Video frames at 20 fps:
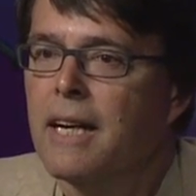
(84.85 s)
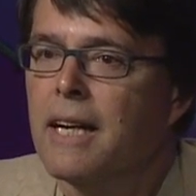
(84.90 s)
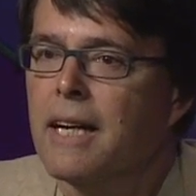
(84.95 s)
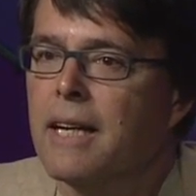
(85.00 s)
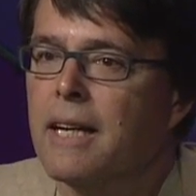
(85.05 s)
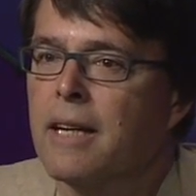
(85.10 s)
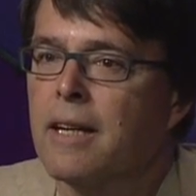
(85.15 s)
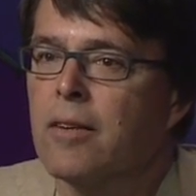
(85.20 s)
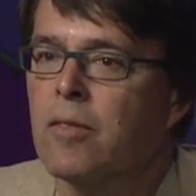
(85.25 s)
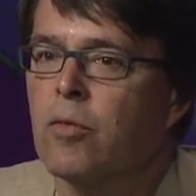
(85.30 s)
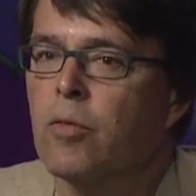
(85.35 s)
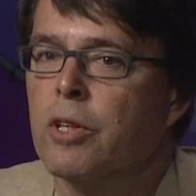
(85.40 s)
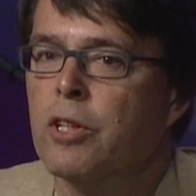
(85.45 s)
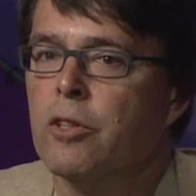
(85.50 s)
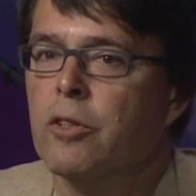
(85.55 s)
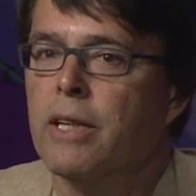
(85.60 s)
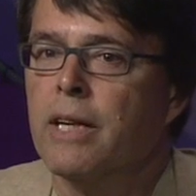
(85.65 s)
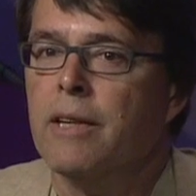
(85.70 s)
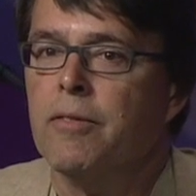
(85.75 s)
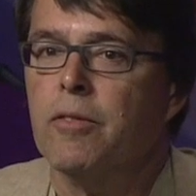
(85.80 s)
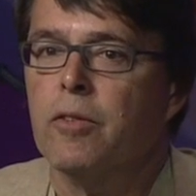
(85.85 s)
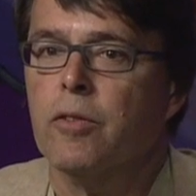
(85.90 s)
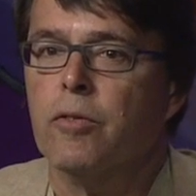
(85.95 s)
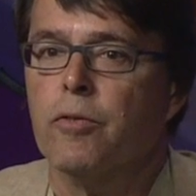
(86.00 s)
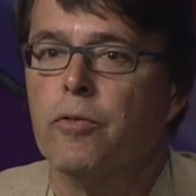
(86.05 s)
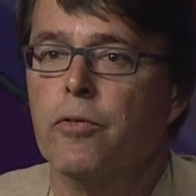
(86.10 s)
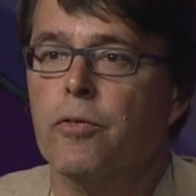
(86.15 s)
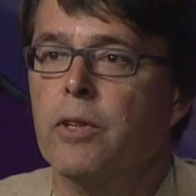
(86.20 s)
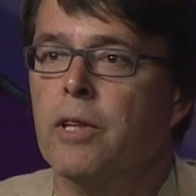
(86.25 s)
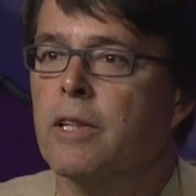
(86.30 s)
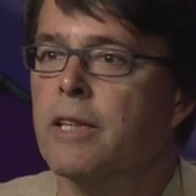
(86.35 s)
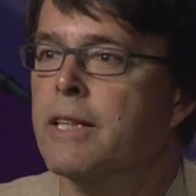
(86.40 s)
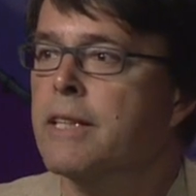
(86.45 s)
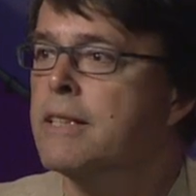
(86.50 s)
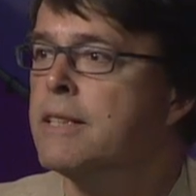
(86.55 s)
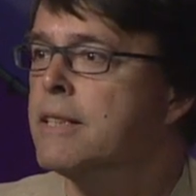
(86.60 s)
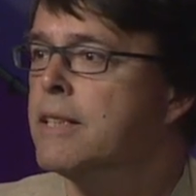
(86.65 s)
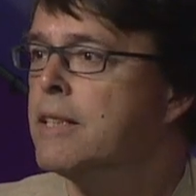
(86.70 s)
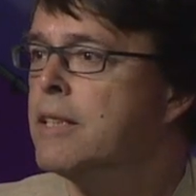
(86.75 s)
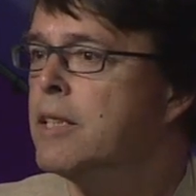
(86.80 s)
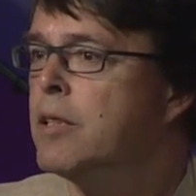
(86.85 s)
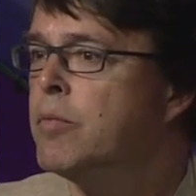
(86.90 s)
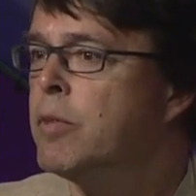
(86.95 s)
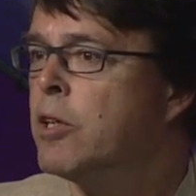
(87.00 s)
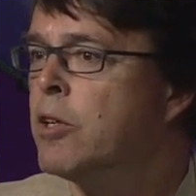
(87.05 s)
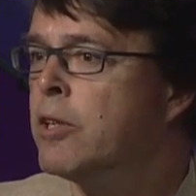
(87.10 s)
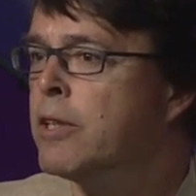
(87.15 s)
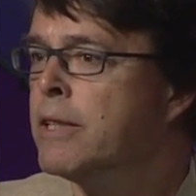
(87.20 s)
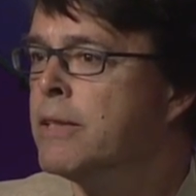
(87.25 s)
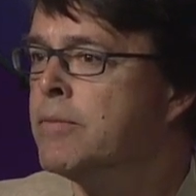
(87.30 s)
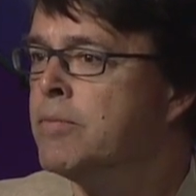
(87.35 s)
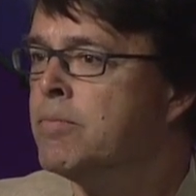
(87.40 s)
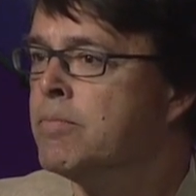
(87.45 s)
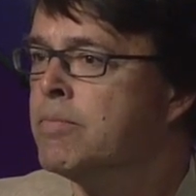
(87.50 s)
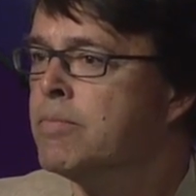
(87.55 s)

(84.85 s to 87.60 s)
and what you get the feeling is that the American